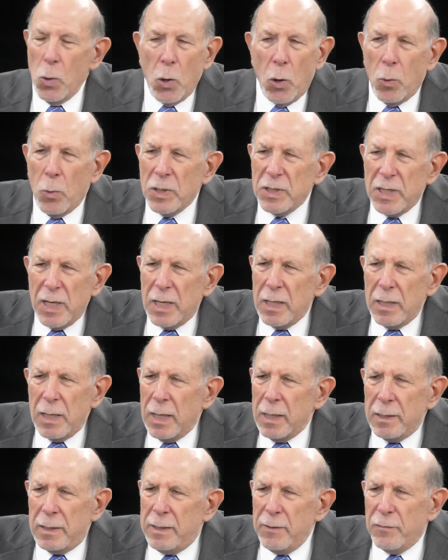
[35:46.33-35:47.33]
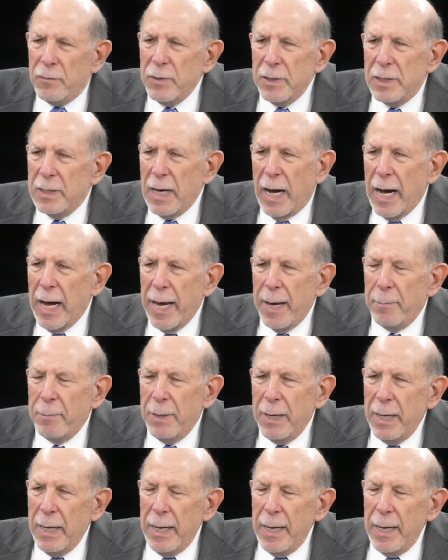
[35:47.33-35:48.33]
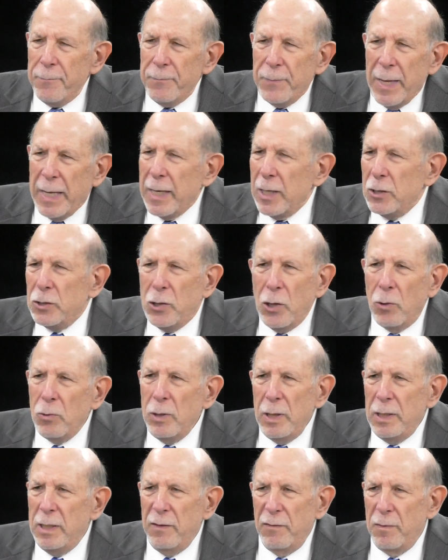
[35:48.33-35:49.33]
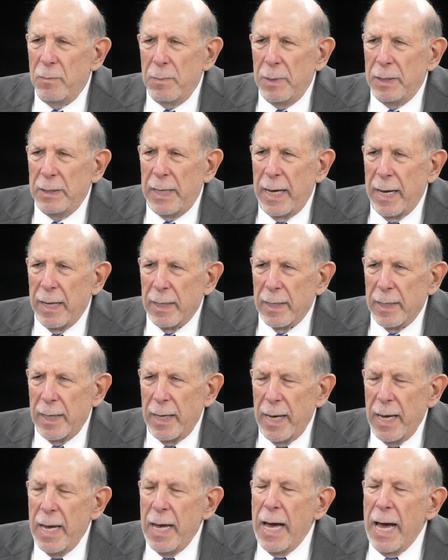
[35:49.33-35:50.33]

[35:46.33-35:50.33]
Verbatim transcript: or was it a different time and a totally different mentality?